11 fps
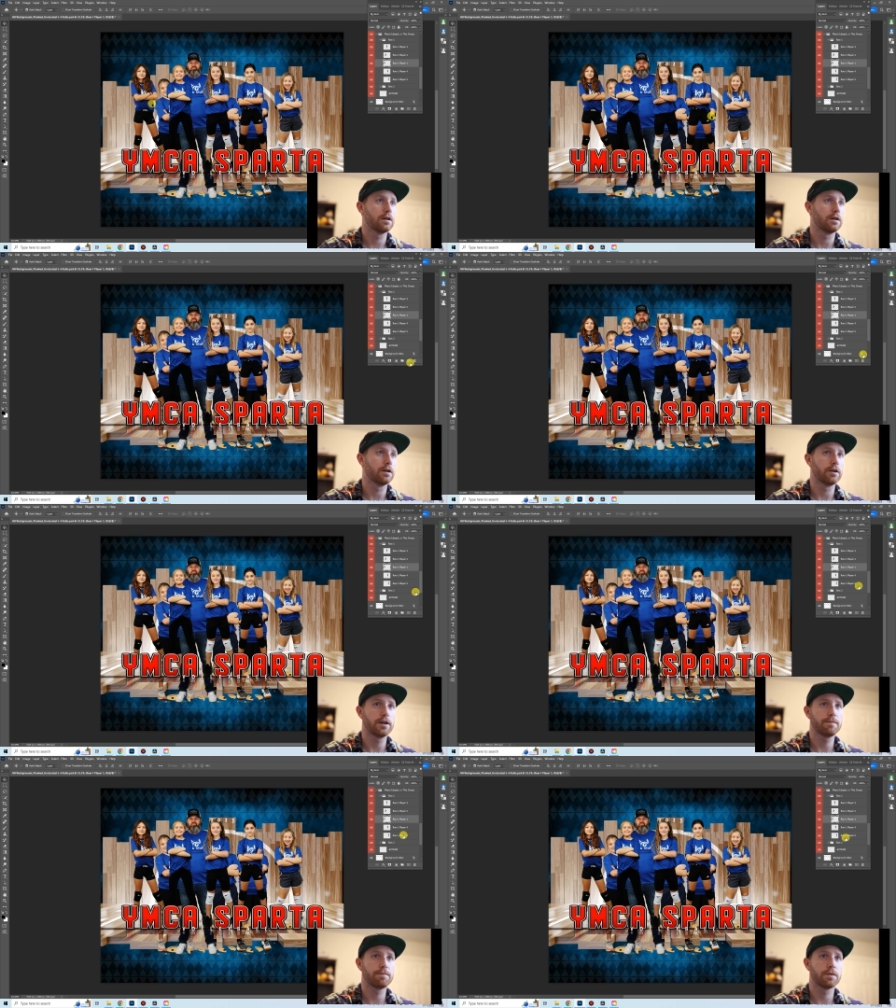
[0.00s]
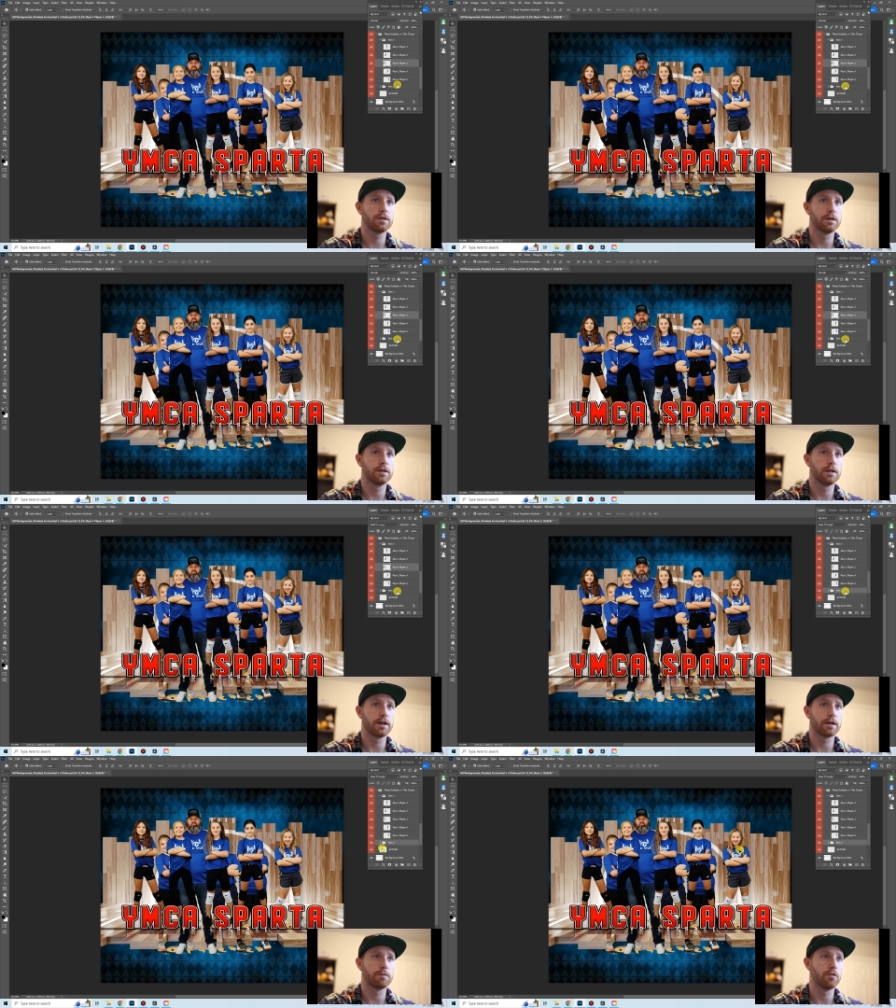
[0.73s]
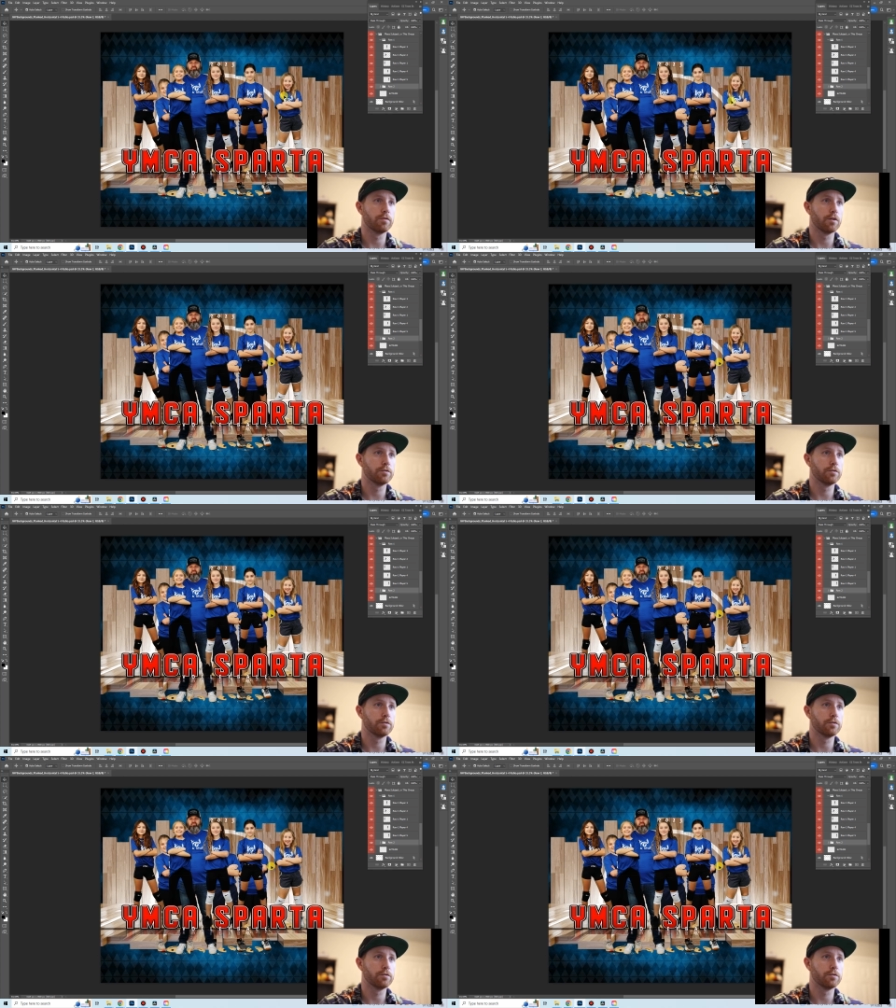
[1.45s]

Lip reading: All right, and then I can move row